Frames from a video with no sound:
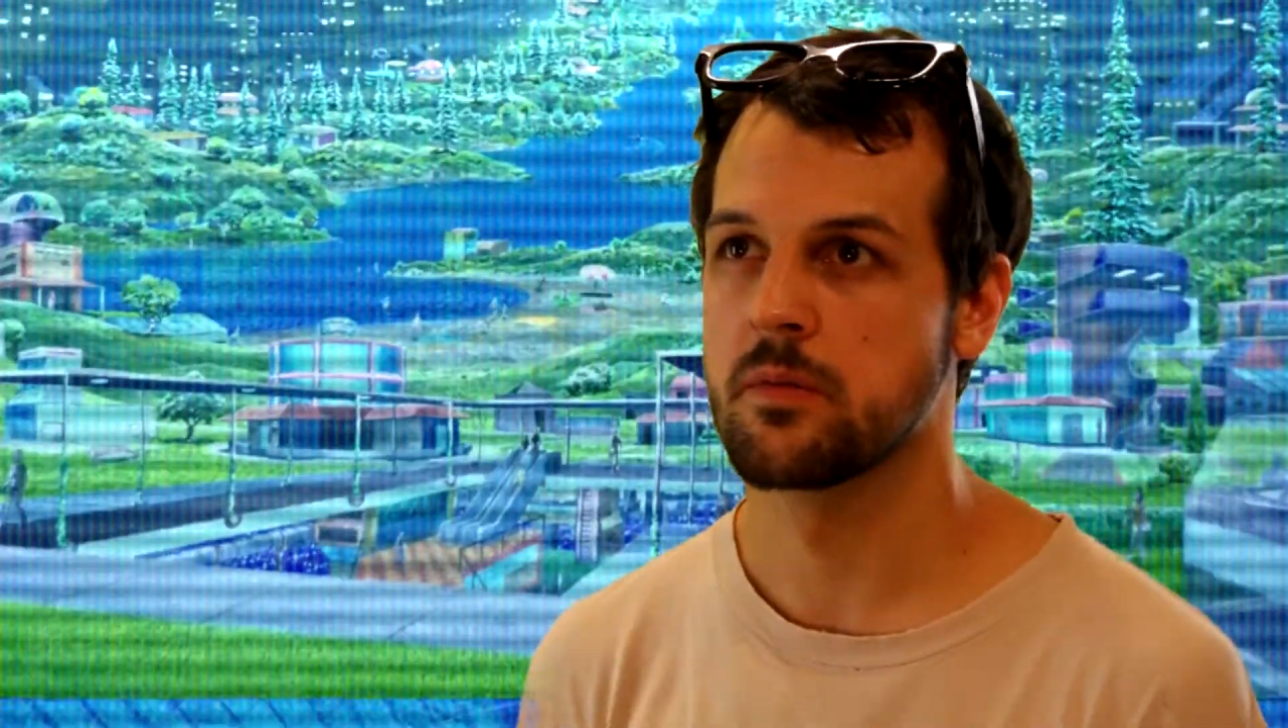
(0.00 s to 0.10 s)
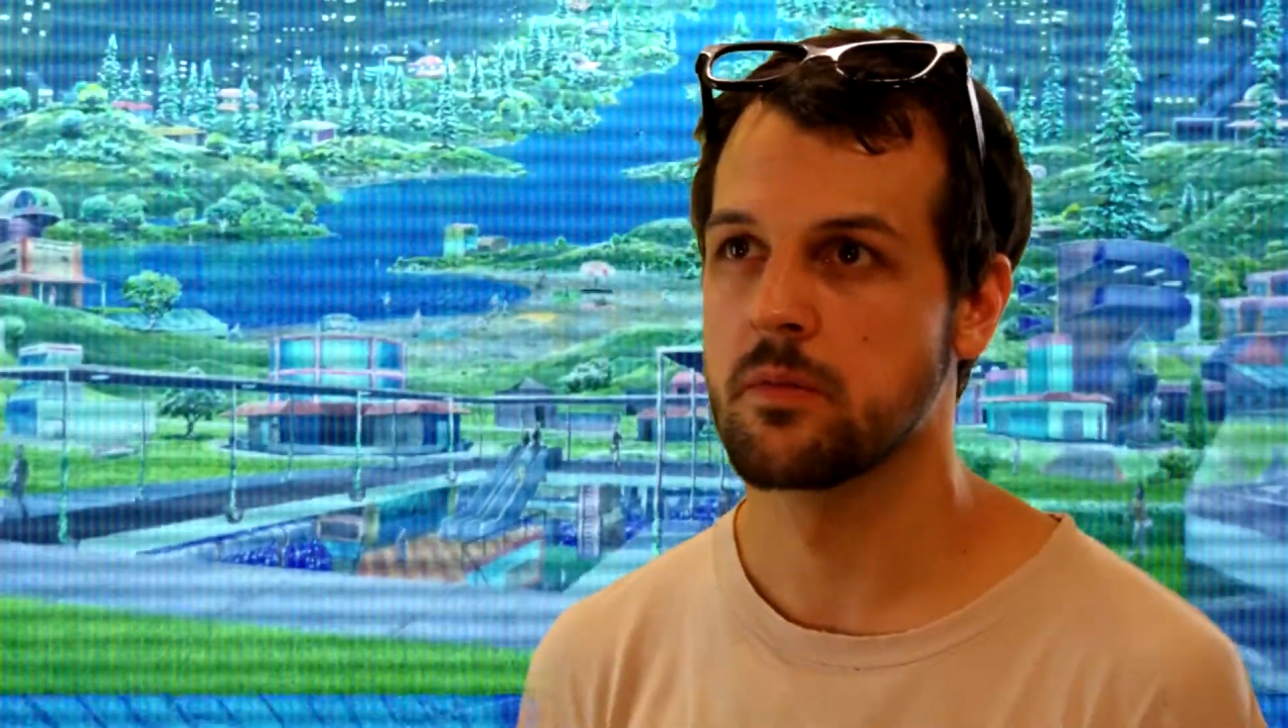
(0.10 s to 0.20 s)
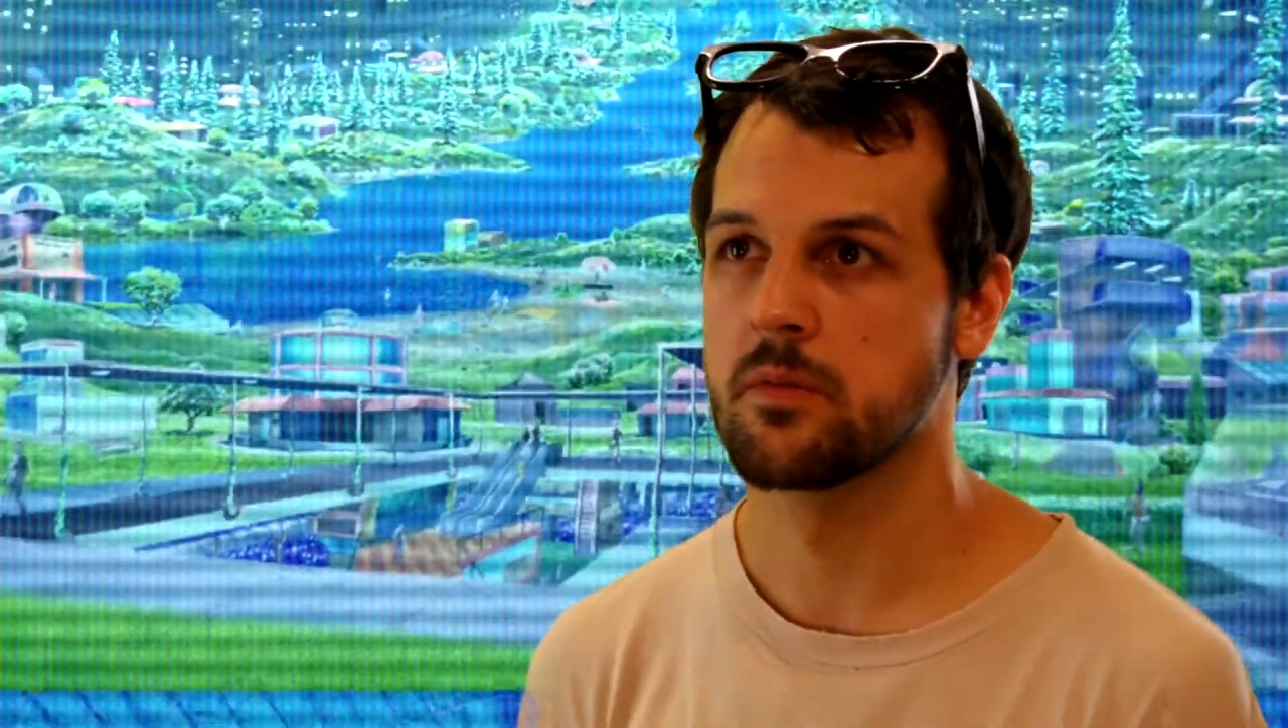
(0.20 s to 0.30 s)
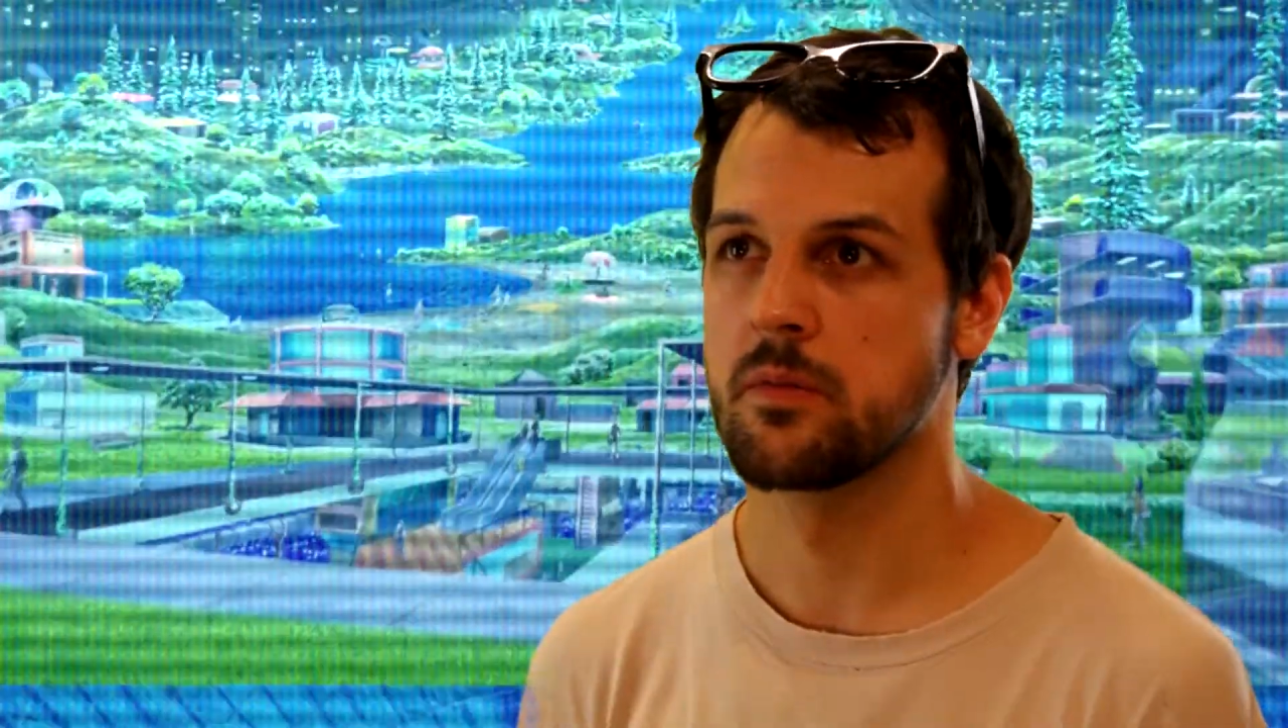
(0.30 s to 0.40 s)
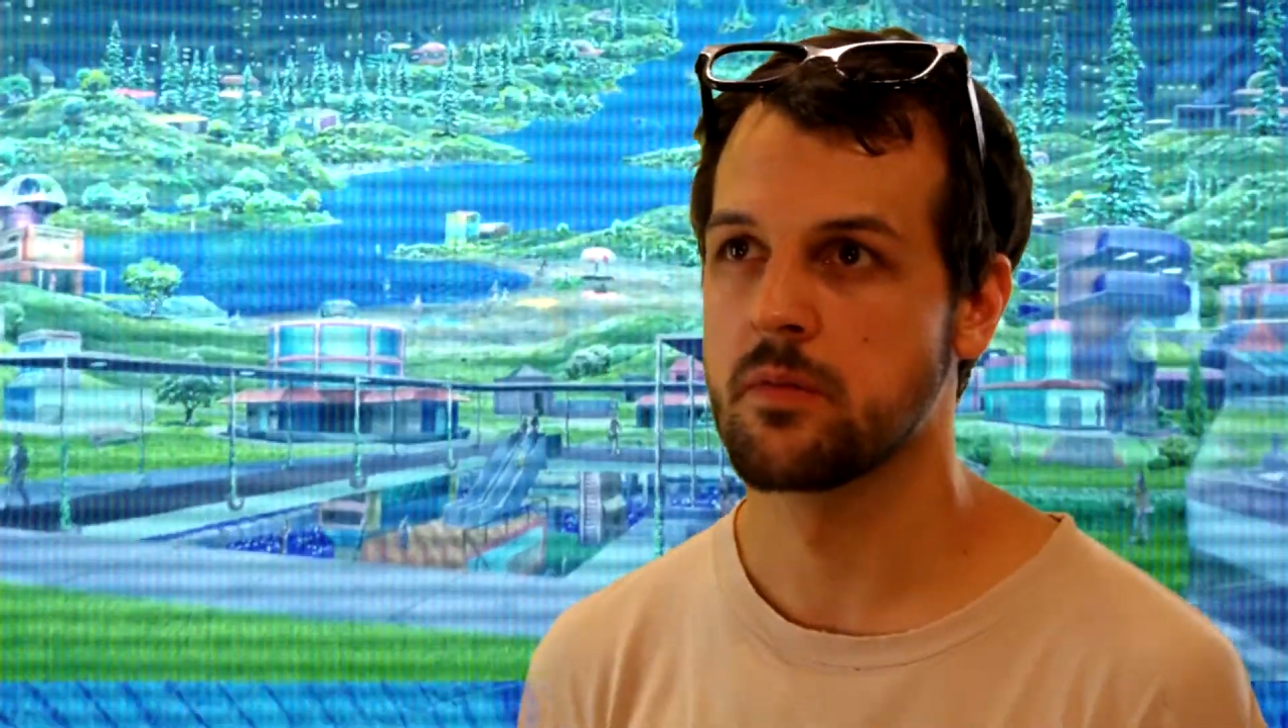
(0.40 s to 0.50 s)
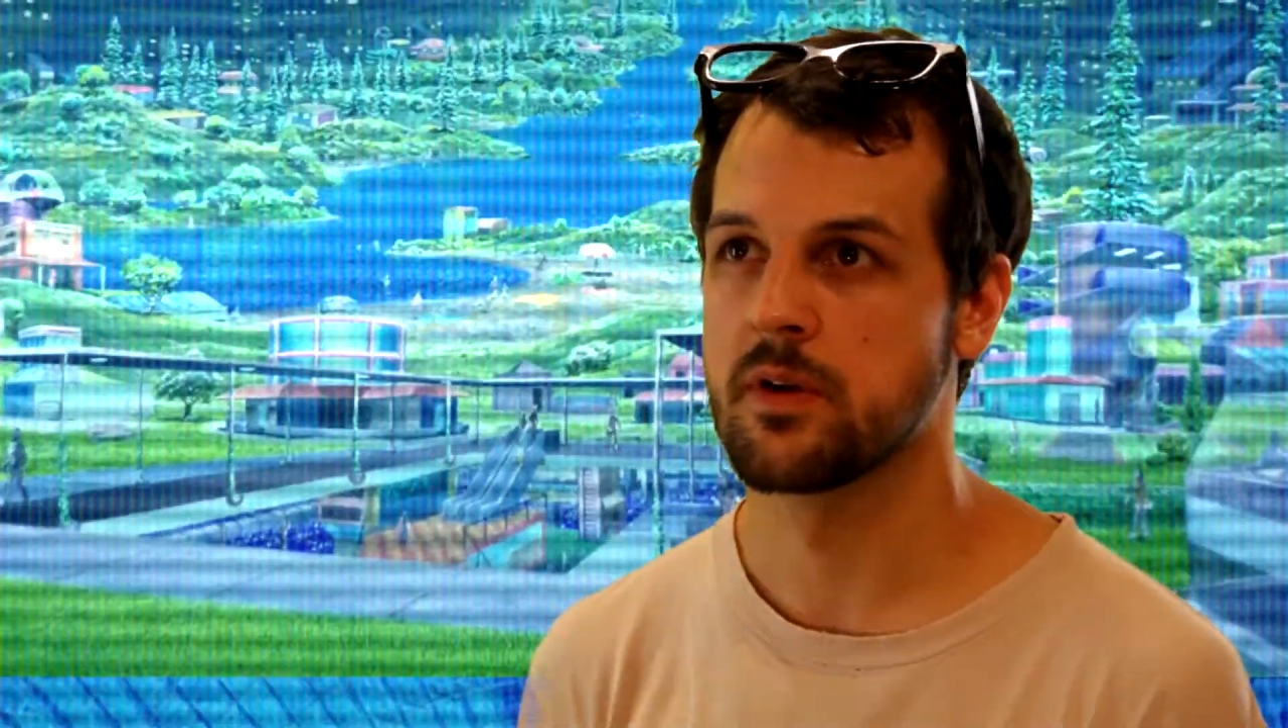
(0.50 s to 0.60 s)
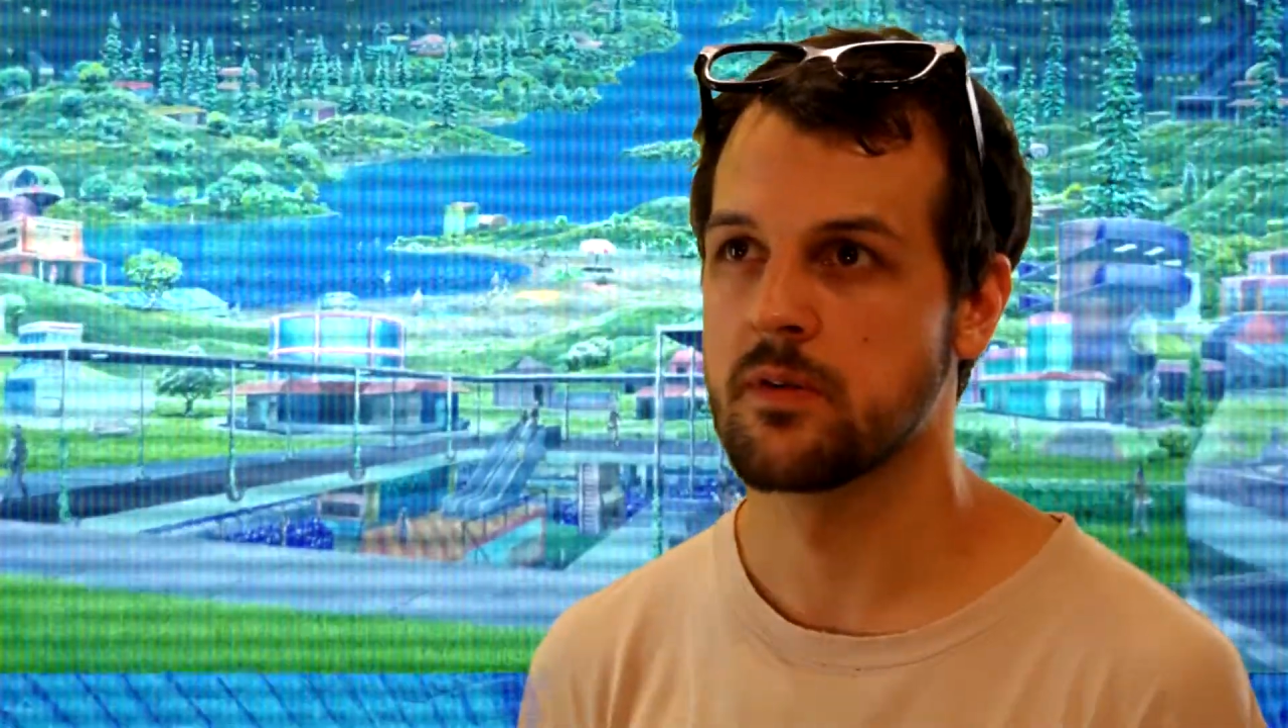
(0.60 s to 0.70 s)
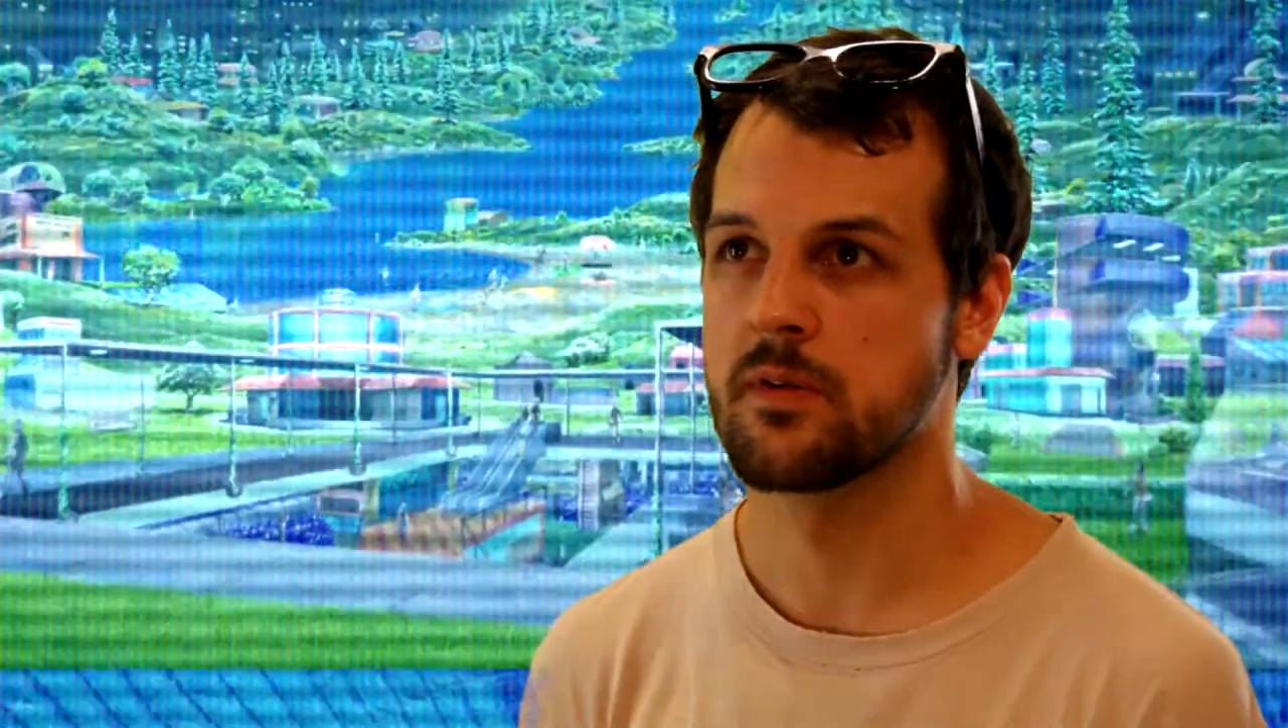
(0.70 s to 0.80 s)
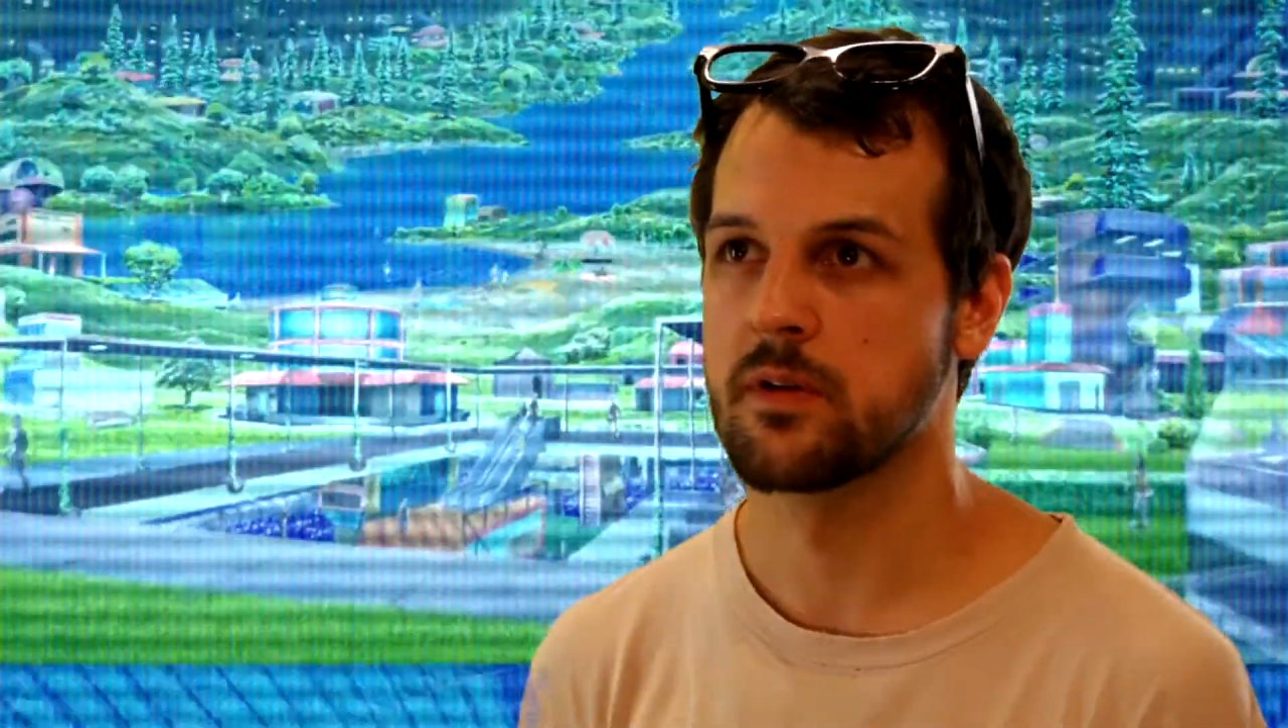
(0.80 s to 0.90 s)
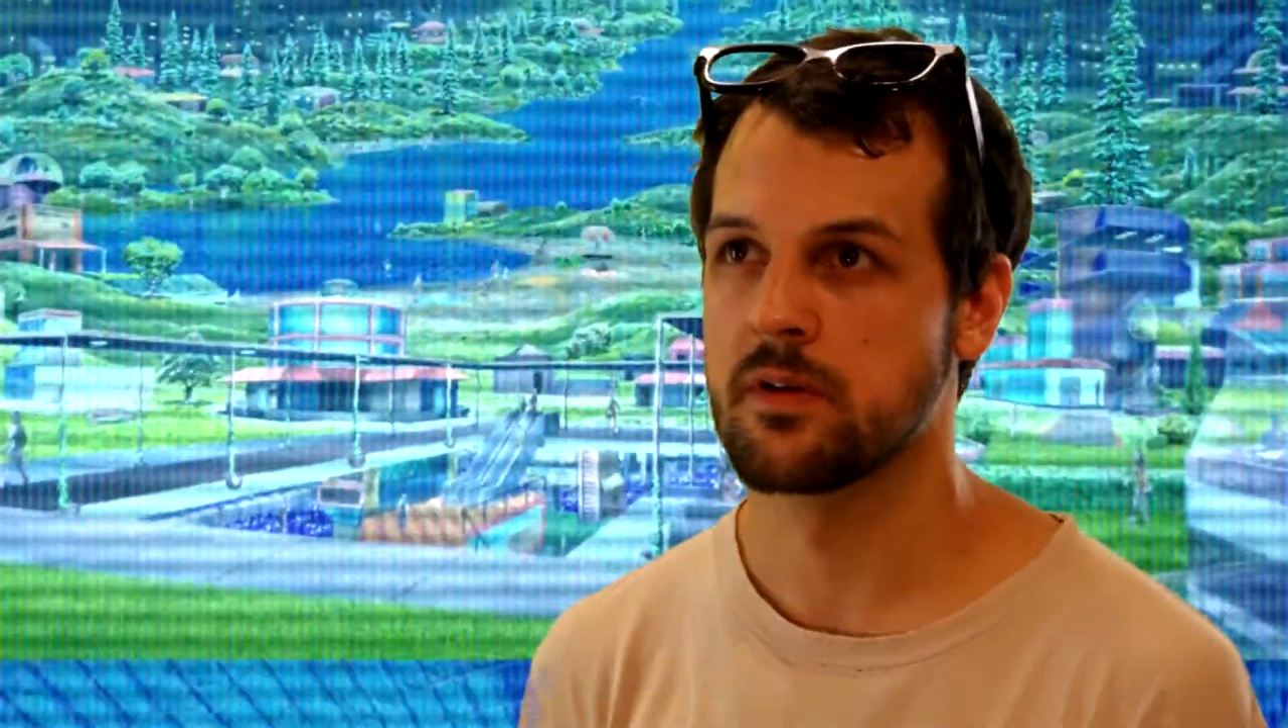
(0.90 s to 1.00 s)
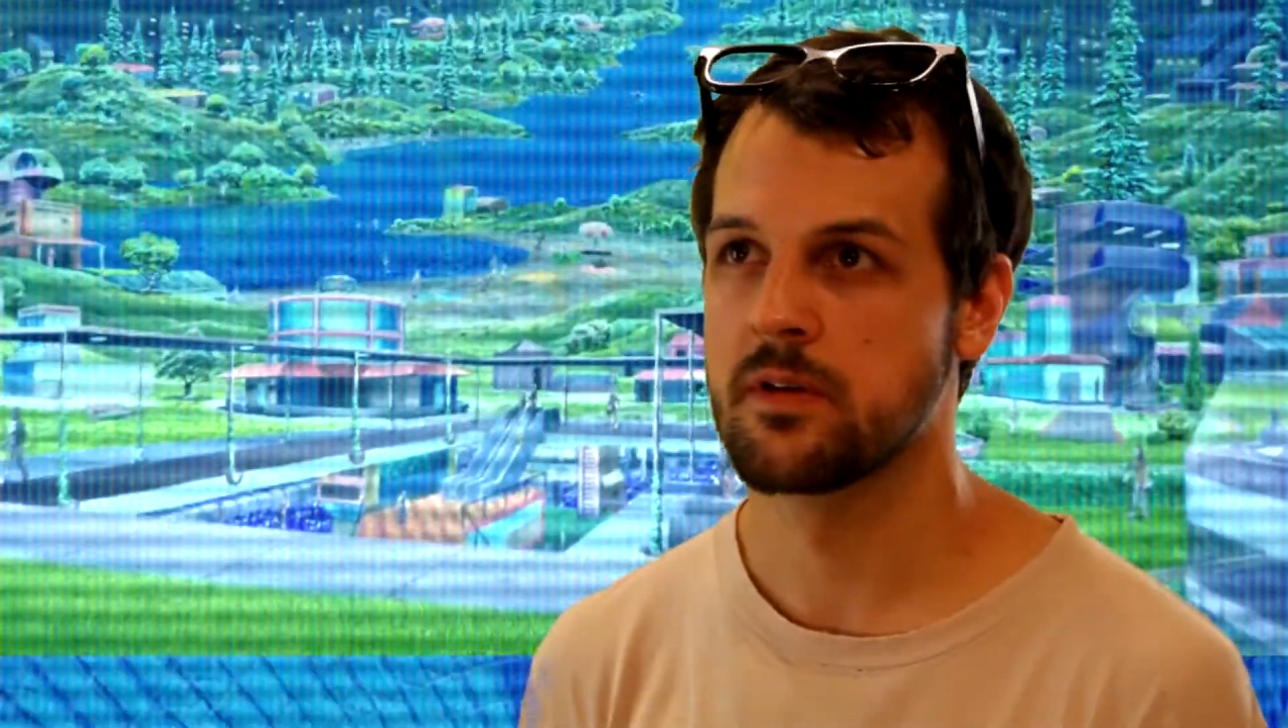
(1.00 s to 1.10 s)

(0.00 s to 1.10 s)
or whatever.